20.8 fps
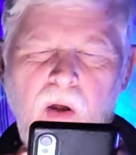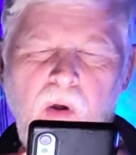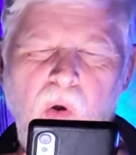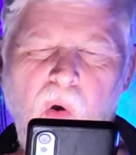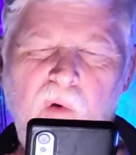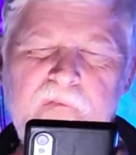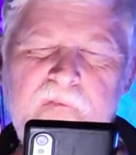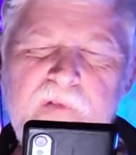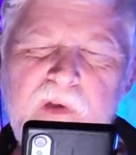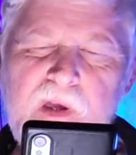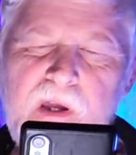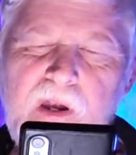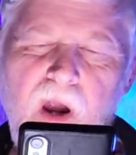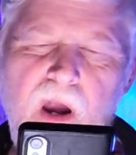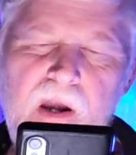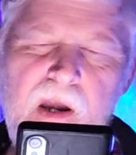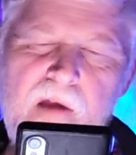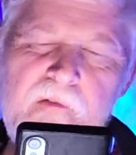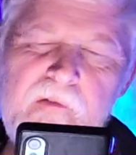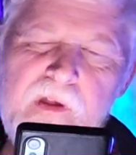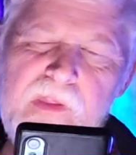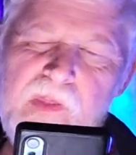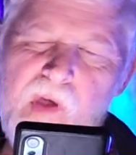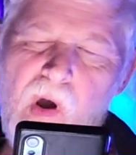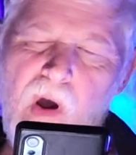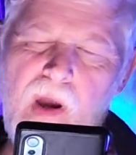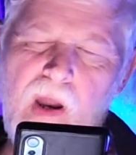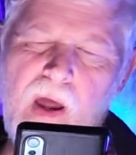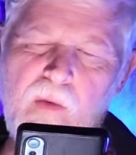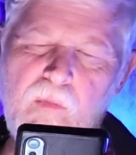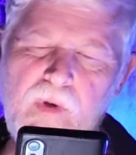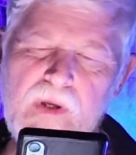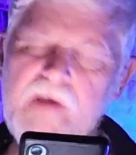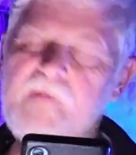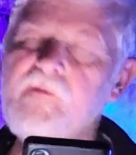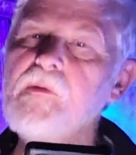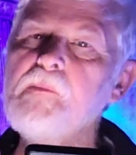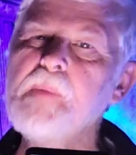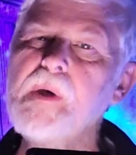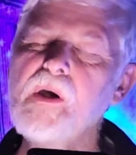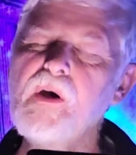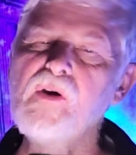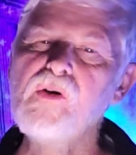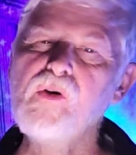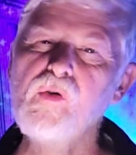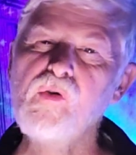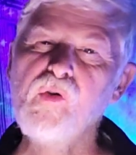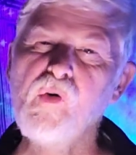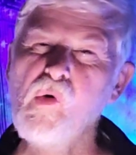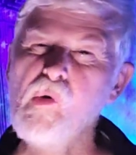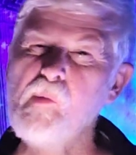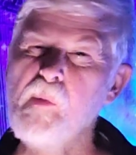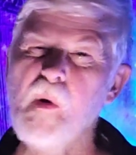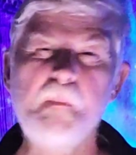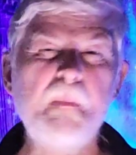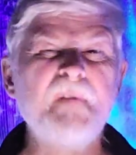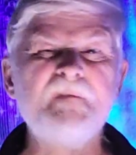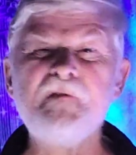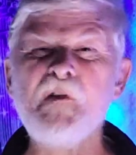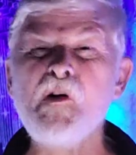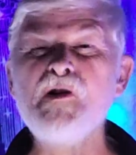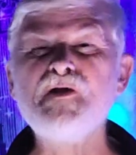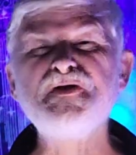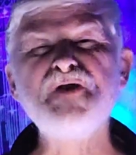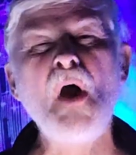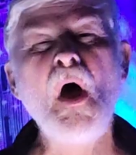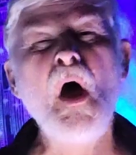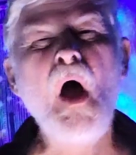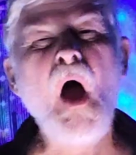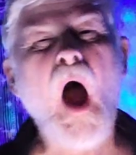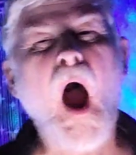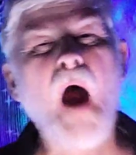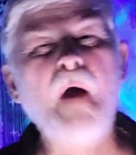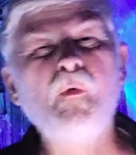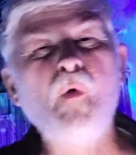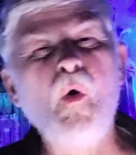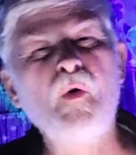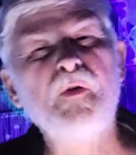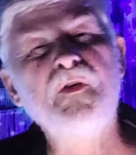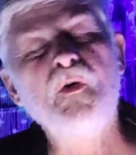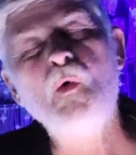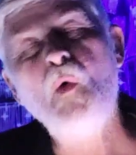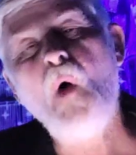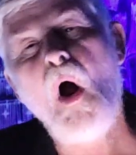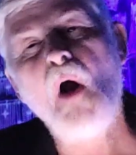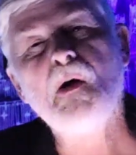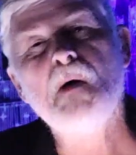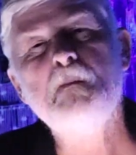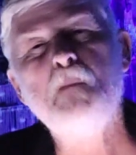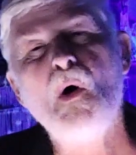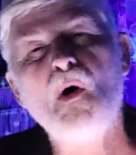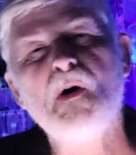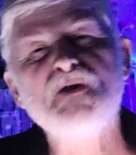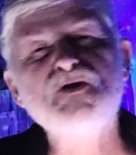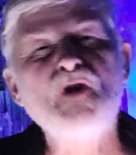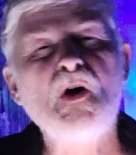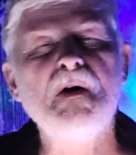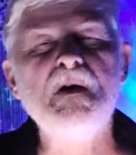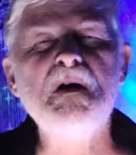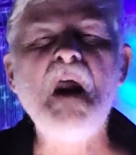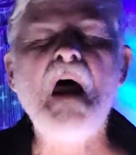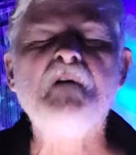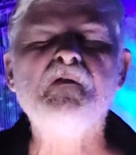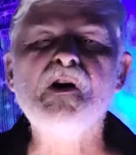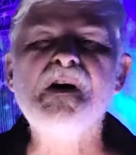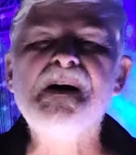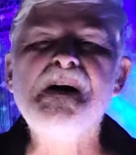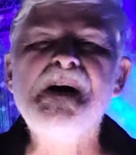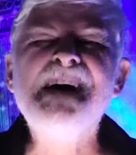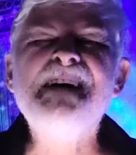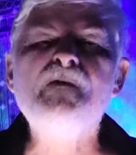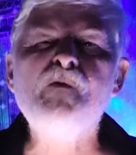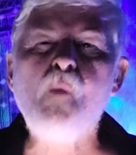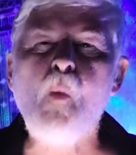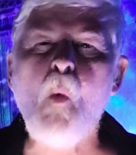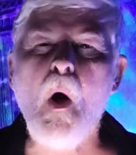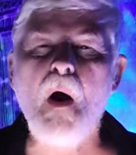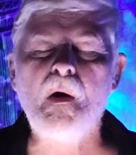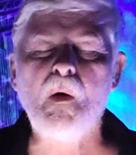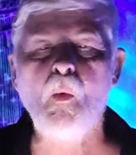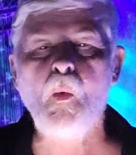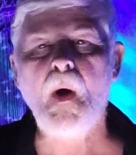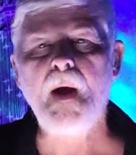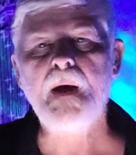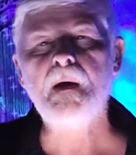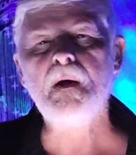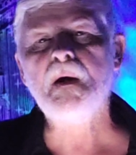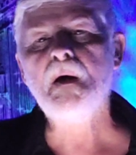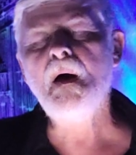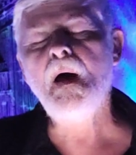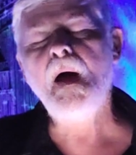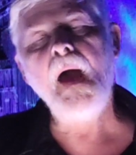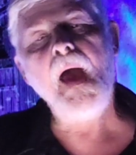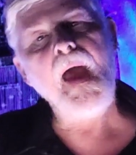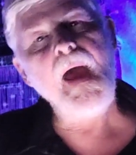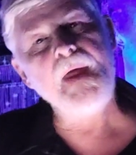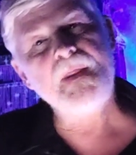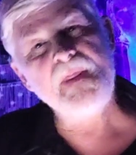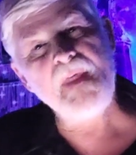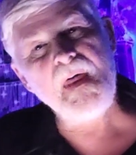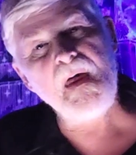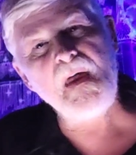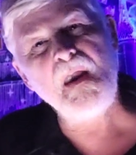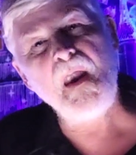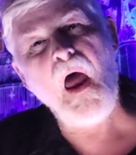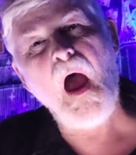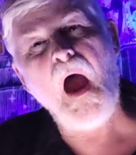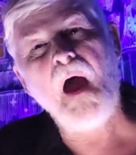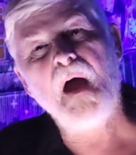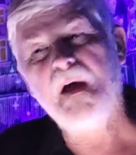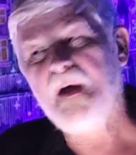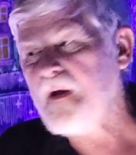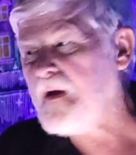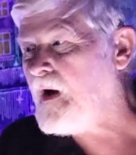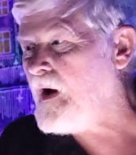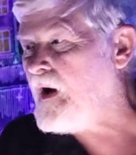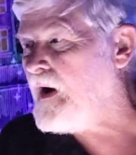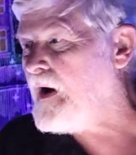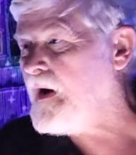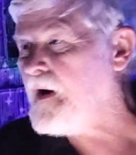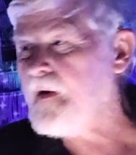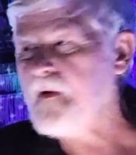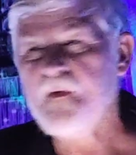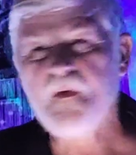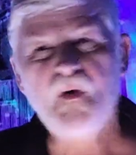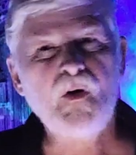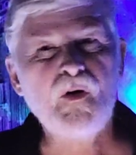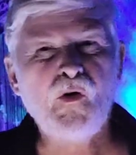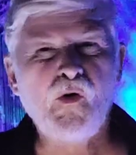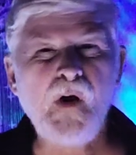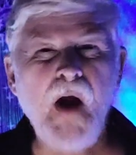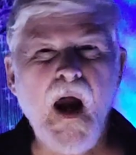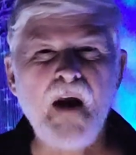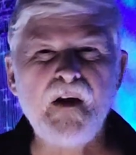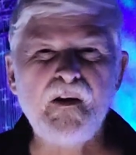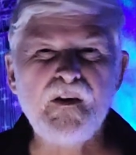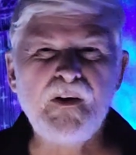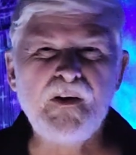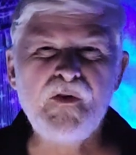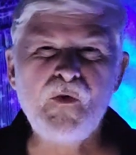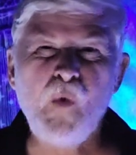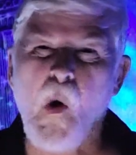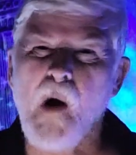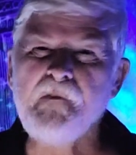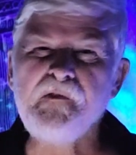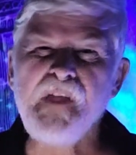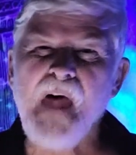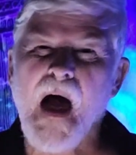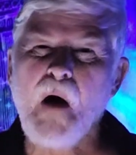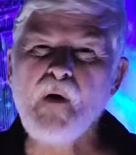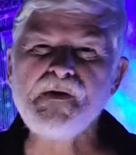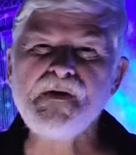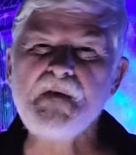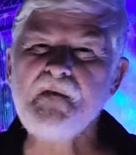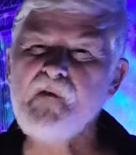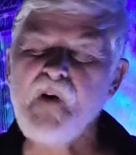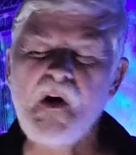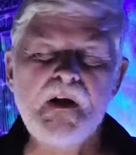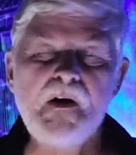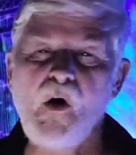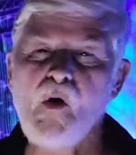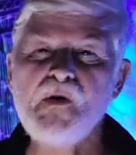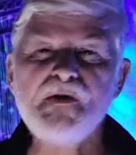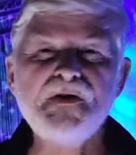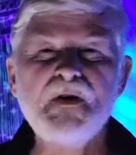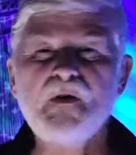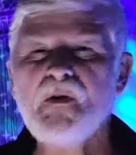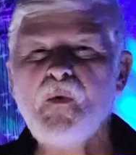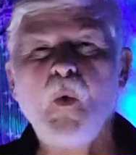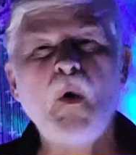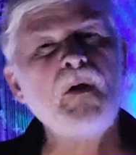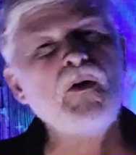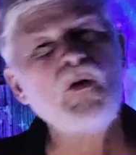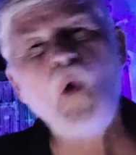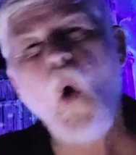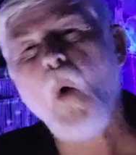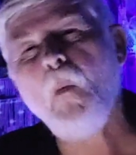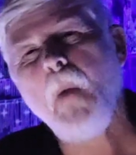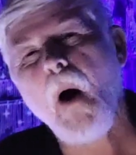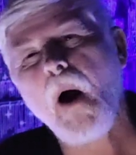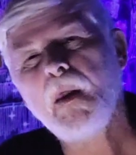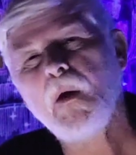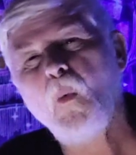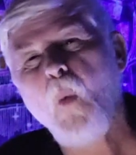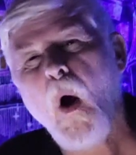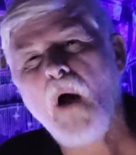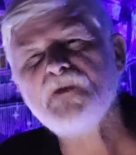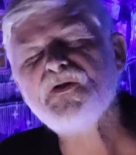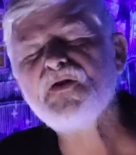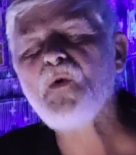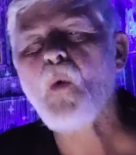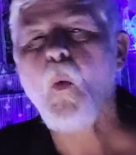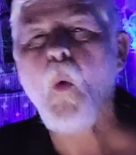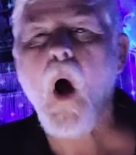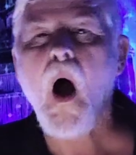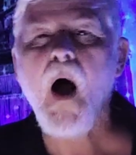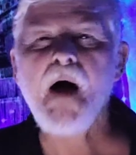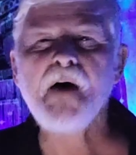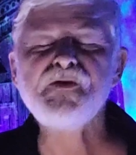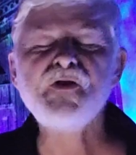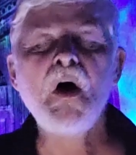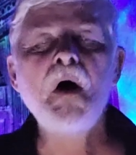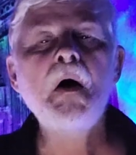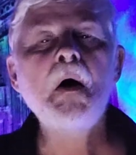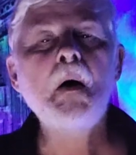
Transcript: Go figure, I never thought I would even be a YouTuber. But first, I wrote 200 books, could never give one away. And then I uh, created 12,000 videos, what nobody wants to watch.